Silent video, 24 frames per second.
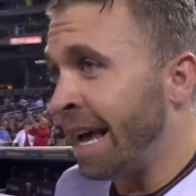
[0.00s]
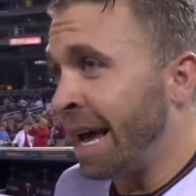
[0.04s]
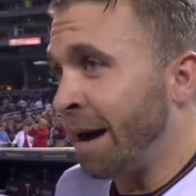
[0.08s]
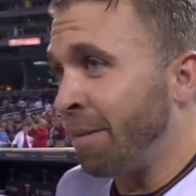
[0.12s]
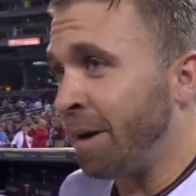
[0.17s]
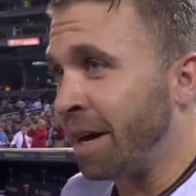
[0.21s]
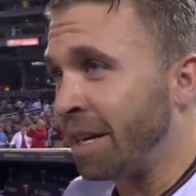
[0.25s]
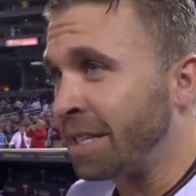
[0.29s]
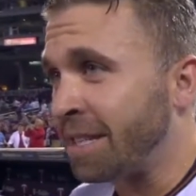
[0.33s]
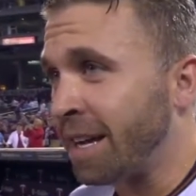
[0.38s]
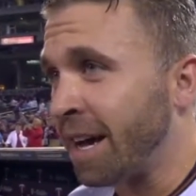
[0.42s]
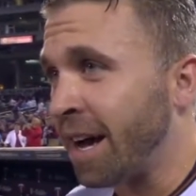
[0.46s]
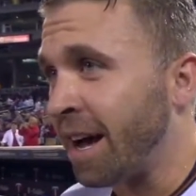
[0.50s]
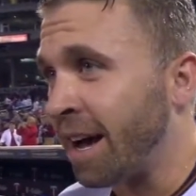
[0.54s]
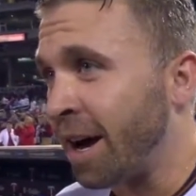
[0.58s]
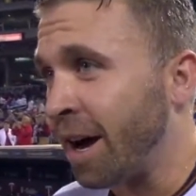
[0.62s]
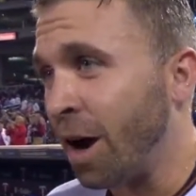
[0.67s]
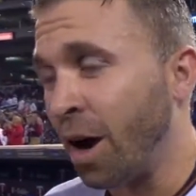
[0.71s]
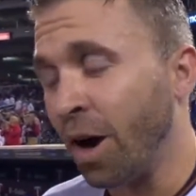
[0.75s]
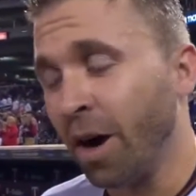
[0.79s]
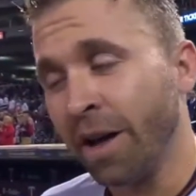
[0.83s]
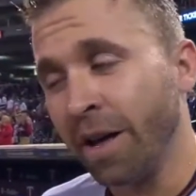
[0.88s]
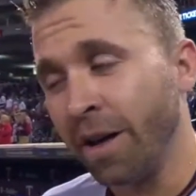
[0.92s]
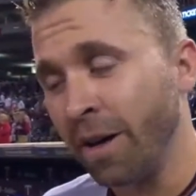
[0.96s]
but
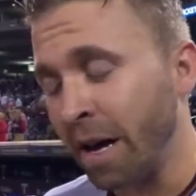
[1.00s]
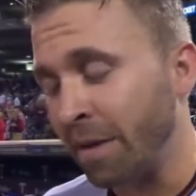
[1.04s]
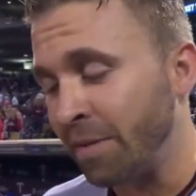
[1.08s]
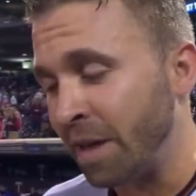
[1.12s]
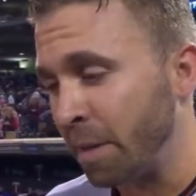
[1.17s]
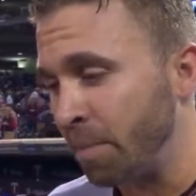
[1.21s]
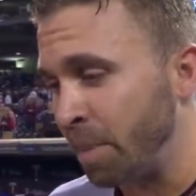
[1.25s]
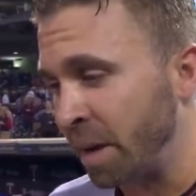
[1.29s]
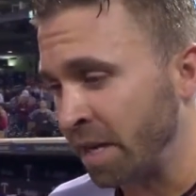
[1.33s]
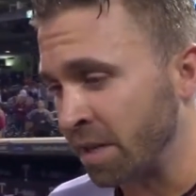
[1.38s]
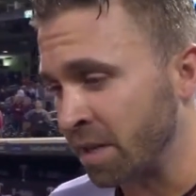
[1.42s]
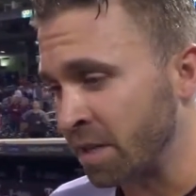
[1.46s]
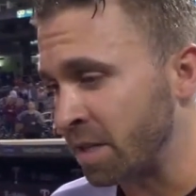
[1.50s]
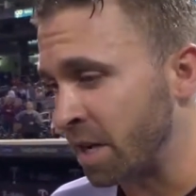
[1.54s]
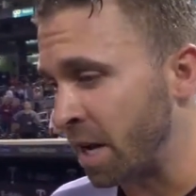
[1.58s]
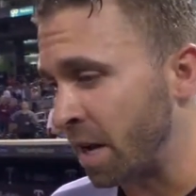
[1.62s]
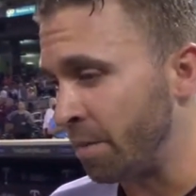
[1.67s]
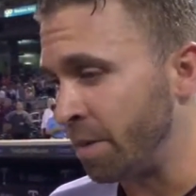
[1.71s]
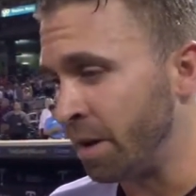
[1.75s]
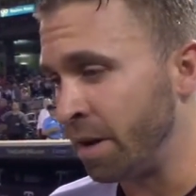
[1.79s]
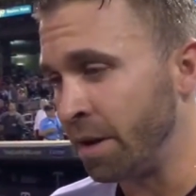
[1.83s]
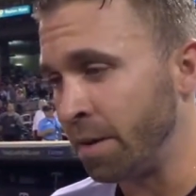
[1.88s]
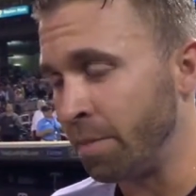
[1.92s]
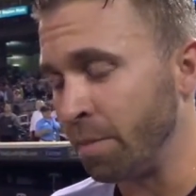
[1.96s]
uh, they picked us
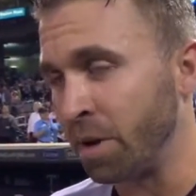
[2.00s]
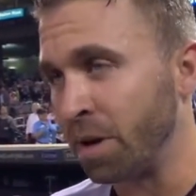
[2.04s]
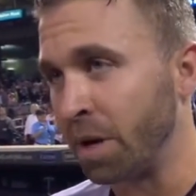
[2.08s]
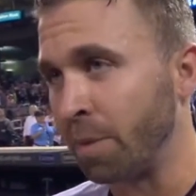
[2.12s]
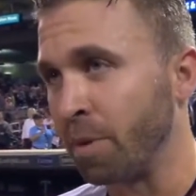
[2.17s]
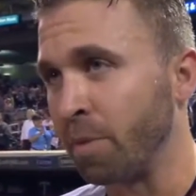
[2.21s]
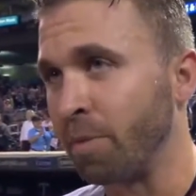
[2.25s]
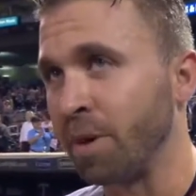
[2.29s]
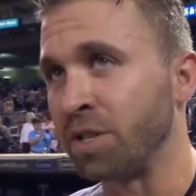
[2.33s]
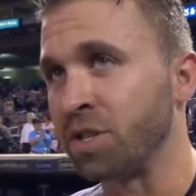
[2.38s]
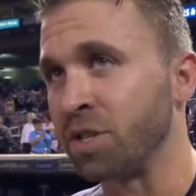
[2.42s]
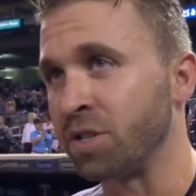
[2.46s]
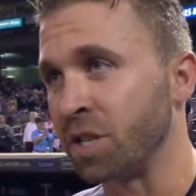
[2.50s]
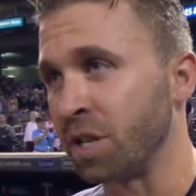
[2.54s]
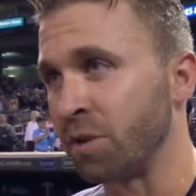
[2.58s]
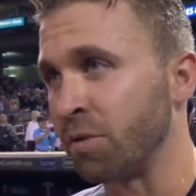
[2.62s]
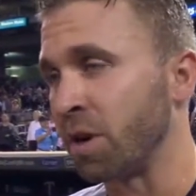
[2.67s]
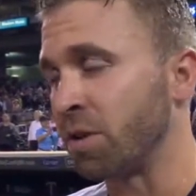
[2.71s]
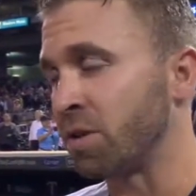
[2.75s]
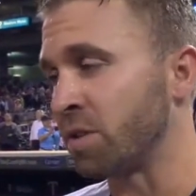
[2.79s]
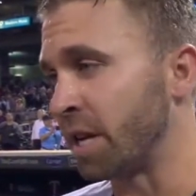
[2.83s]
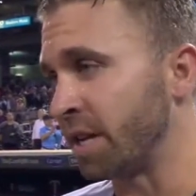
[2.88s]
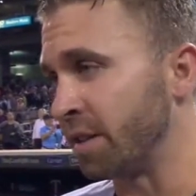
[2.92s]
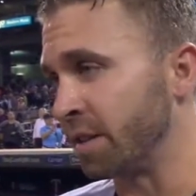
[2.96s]
up, put up a bunch of
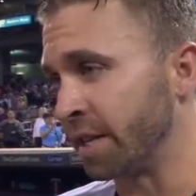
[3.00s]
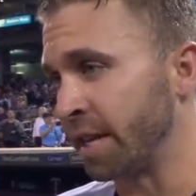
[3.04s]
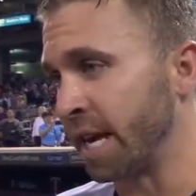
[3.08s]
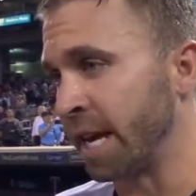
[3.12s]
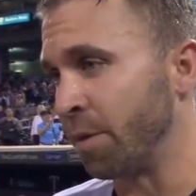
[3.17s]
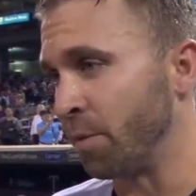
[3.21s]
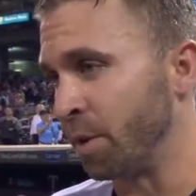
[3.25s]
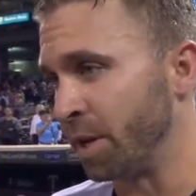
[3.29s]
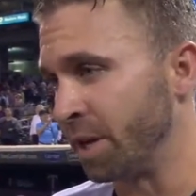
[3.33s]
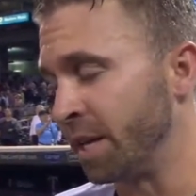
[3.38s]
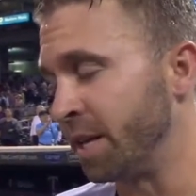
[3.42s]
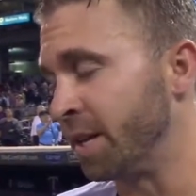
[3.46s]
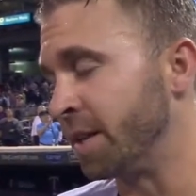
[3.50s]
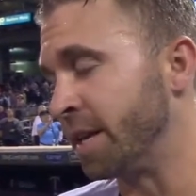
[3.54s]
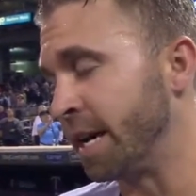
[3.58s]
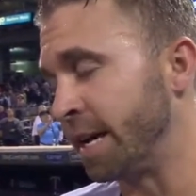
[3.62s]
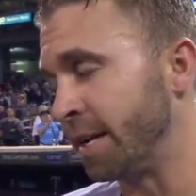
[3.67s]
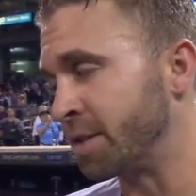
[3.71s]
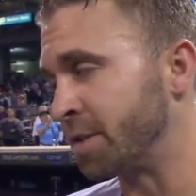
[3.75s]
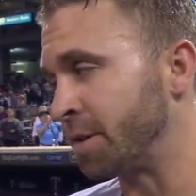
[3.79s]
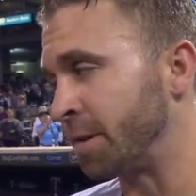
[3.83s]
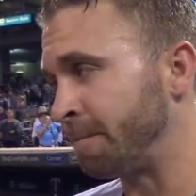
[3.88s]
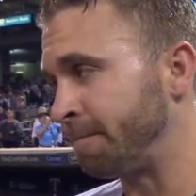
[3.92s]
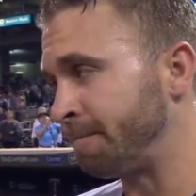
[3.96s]
zeros late in the game. We needed
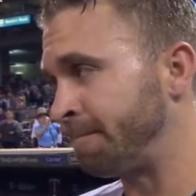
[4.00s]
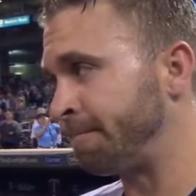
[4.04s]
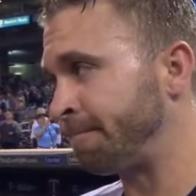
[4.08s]
that. So.